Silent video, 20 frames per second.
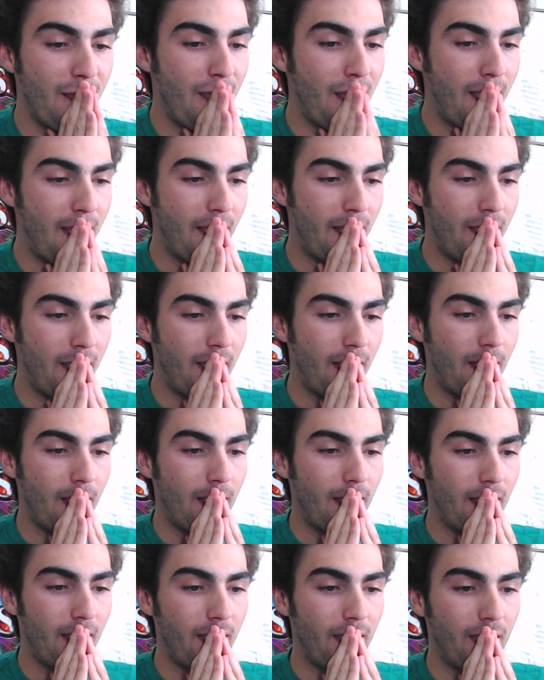
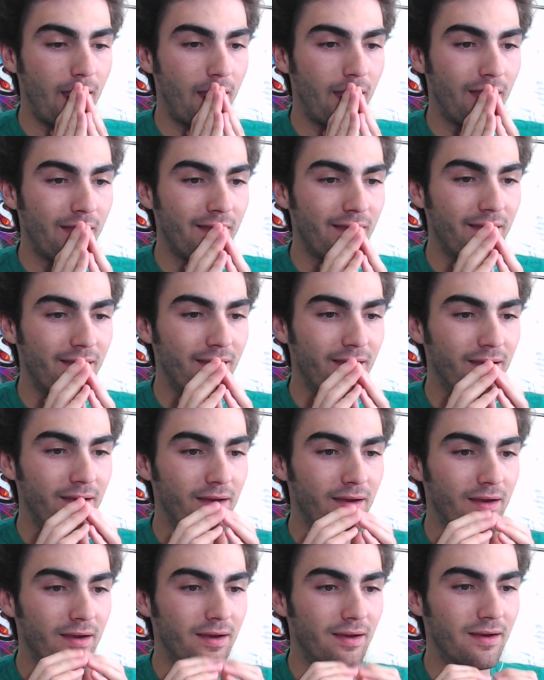
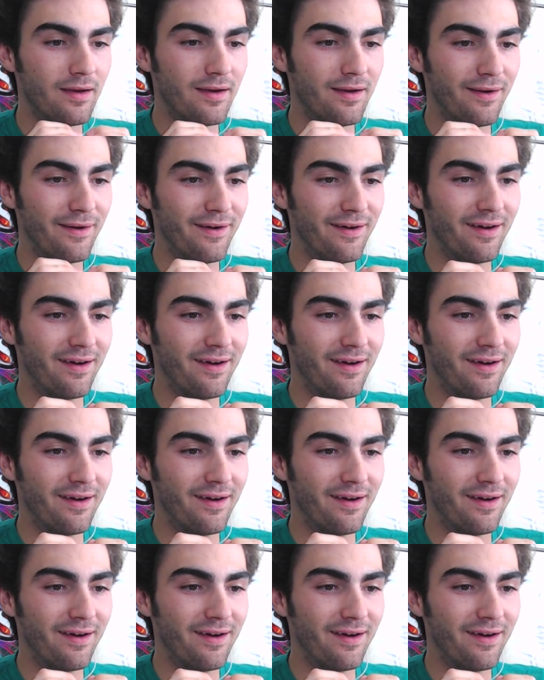Nobody speaks.